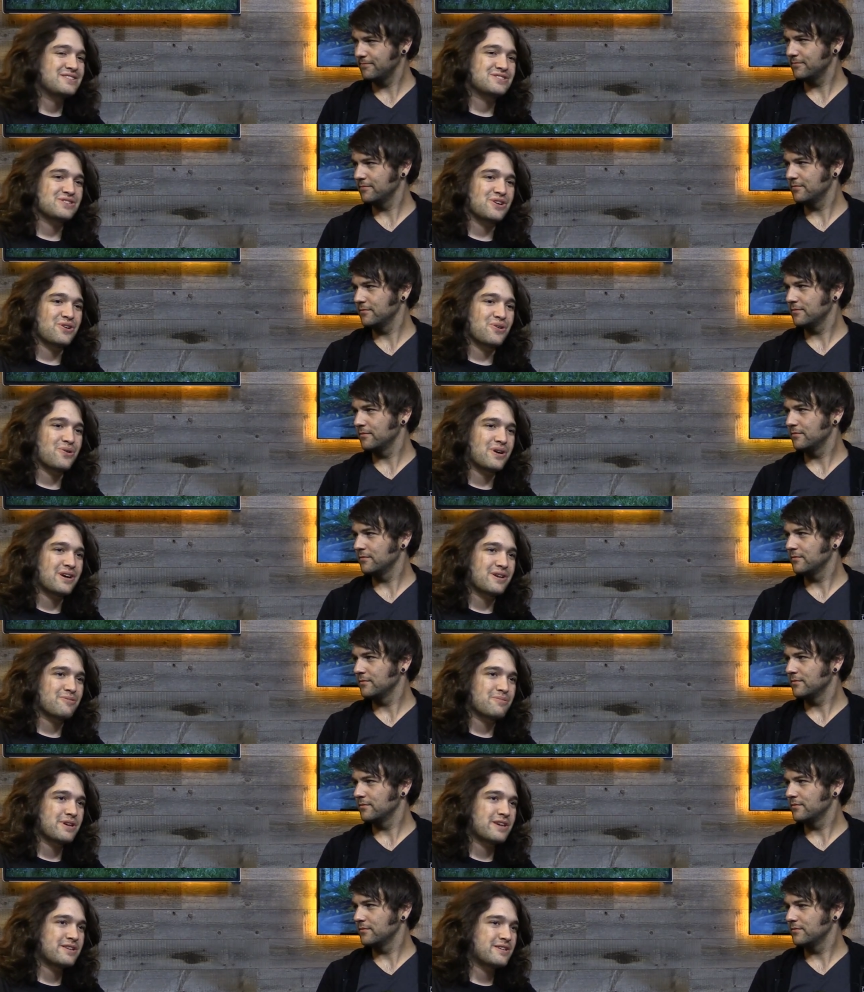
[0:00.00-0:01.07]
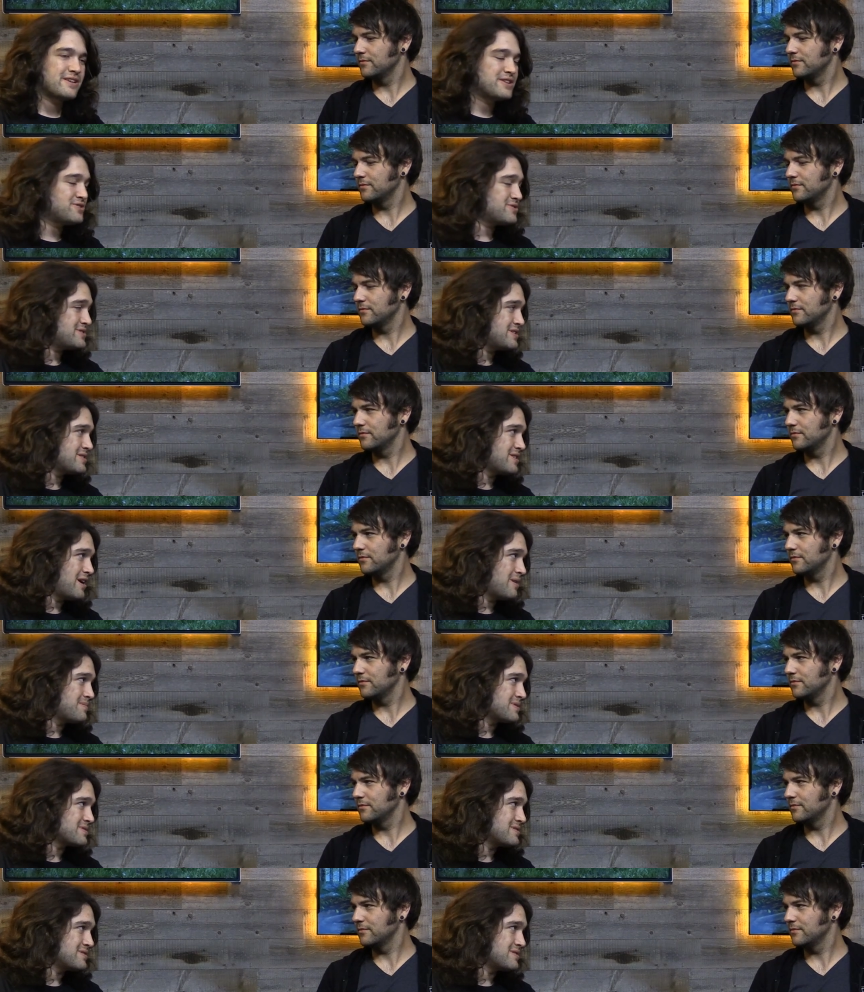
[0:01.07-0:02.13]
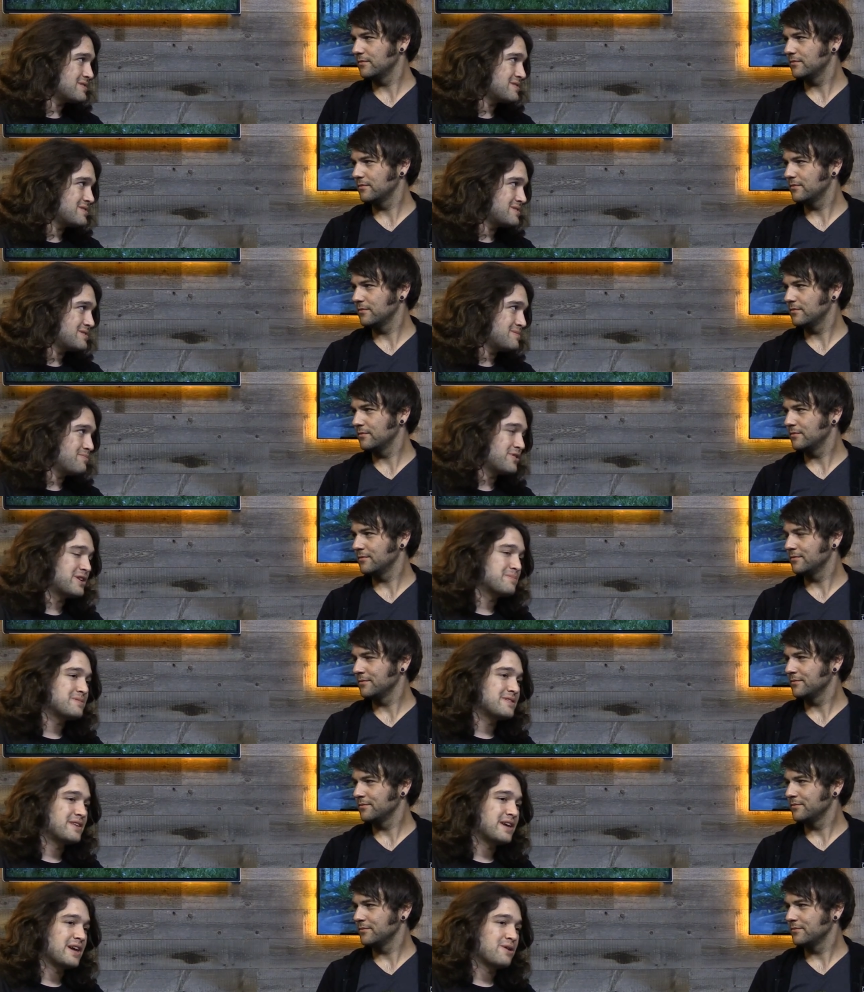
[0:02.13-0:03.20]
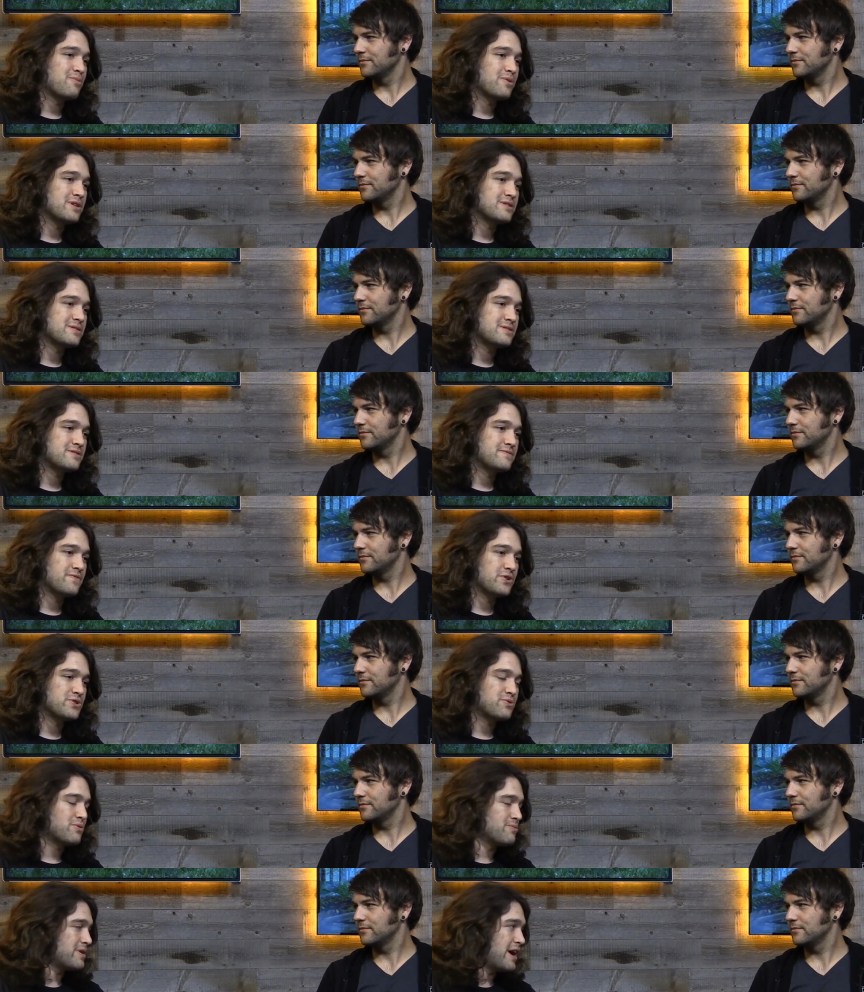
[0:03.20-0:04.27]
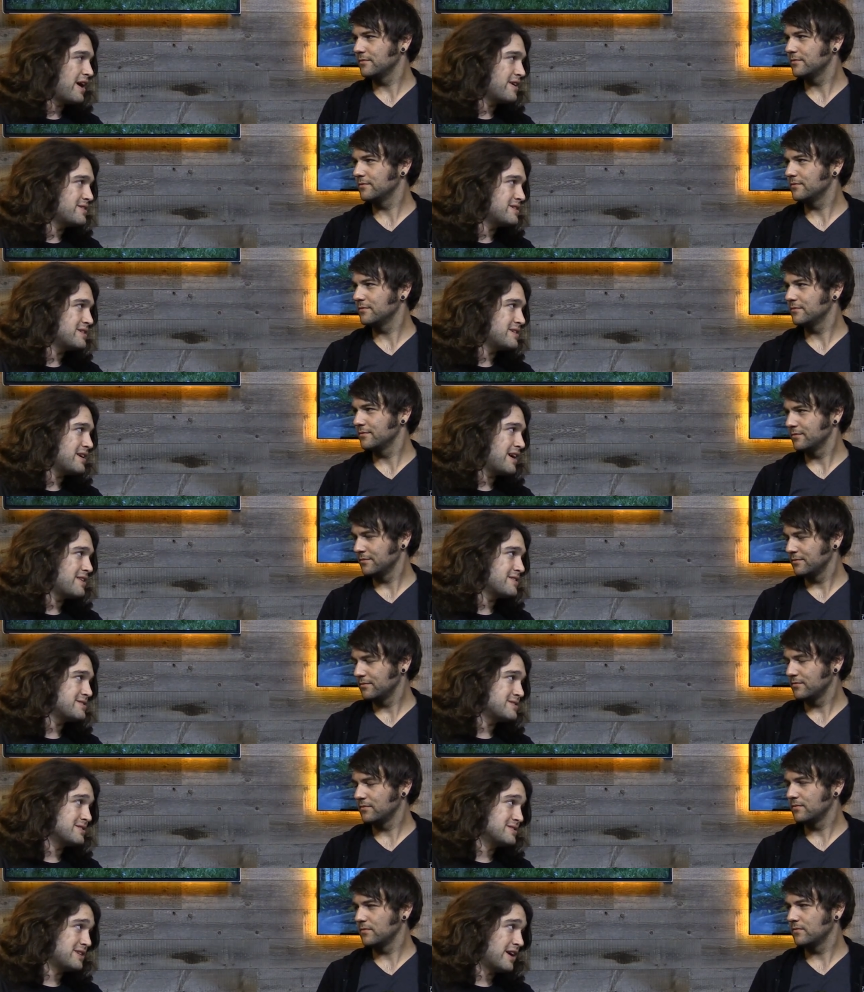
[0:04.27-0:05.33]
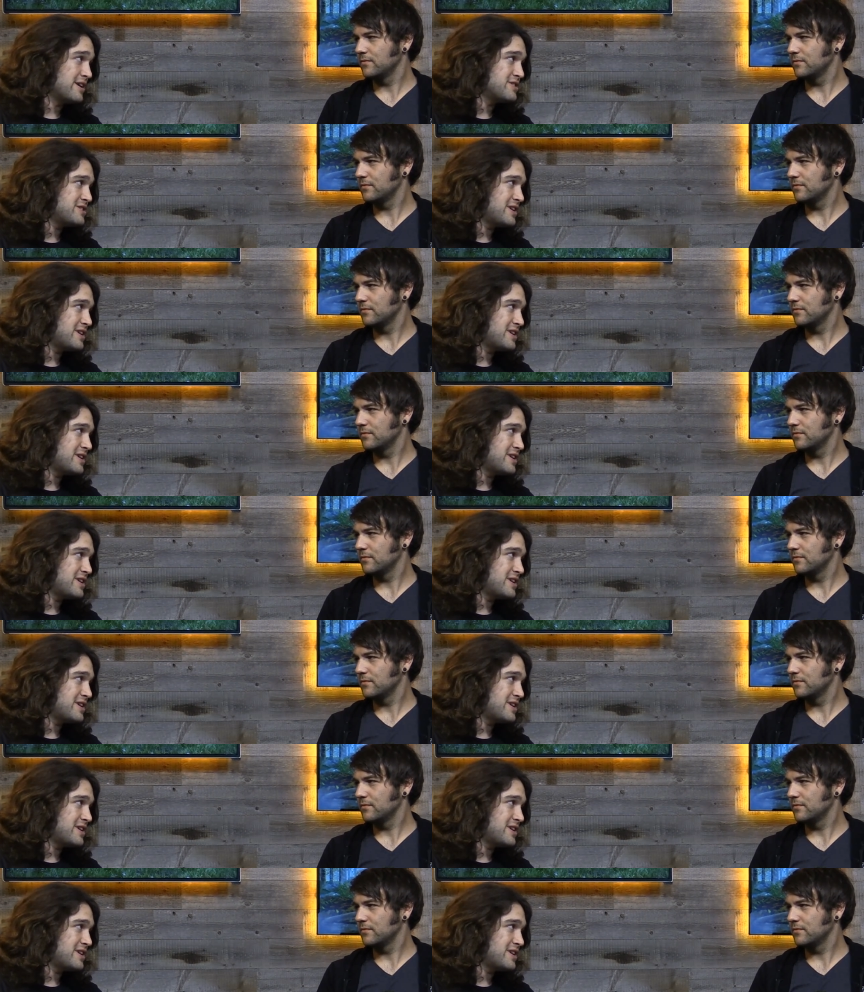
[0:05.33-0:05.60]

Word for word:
Speaker 1: So uh, we had an interesting topic to, to bring up today with virtual reality and its design